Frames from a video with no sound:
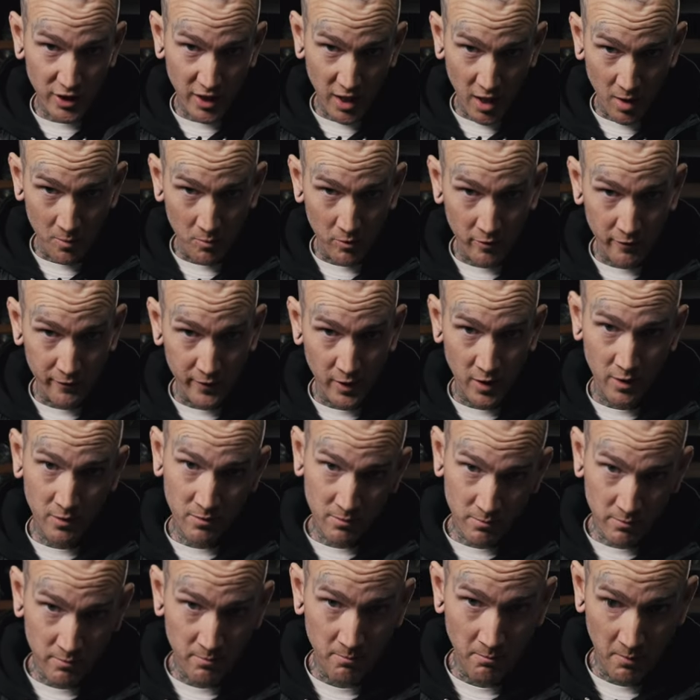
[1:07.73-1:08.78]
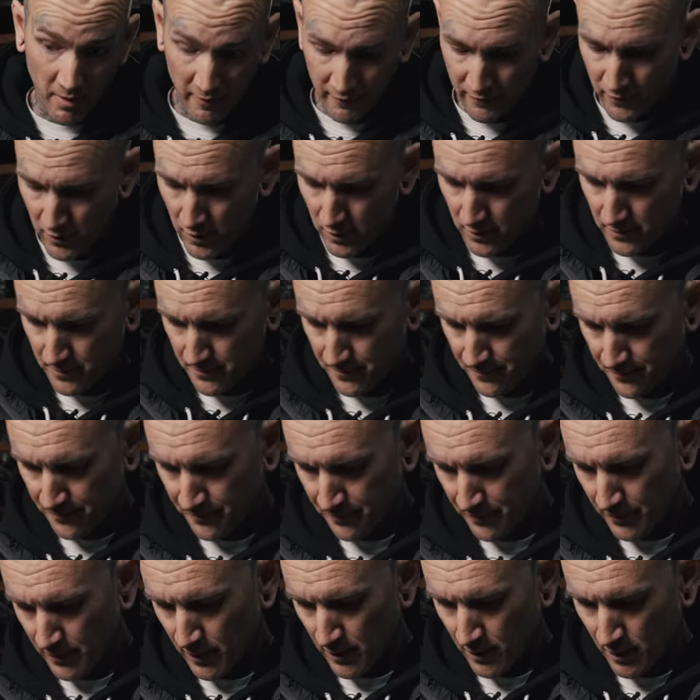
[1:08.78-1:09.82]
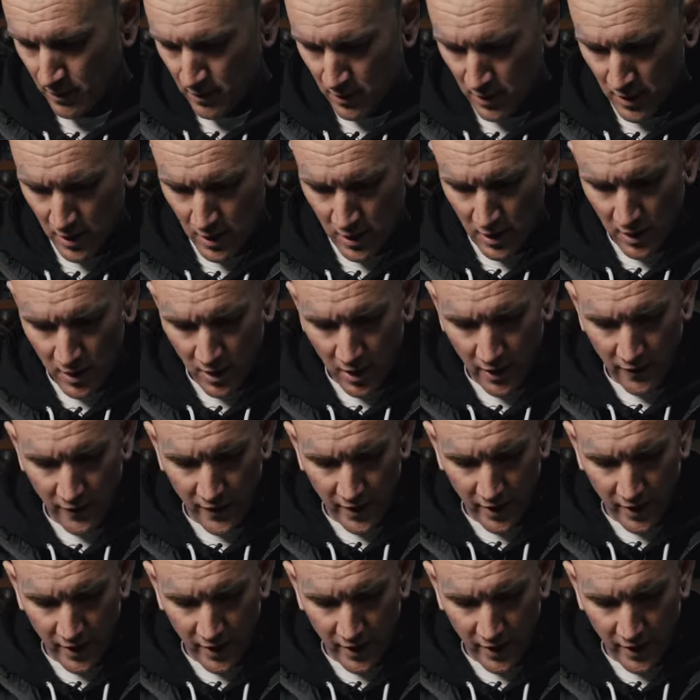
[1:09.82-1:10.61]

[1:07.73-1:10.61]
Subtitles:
camera feet, my fault. And